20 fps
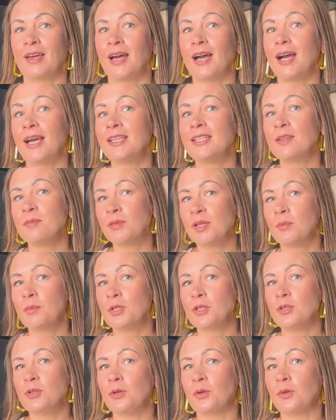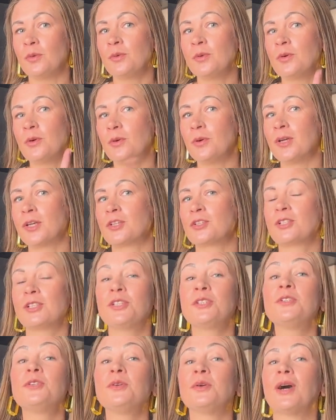item number two, or
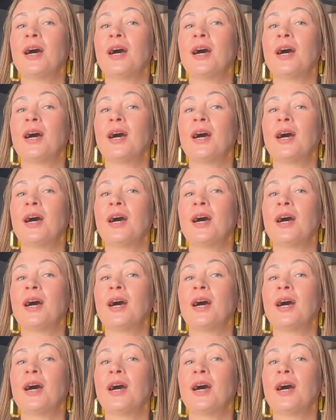actually two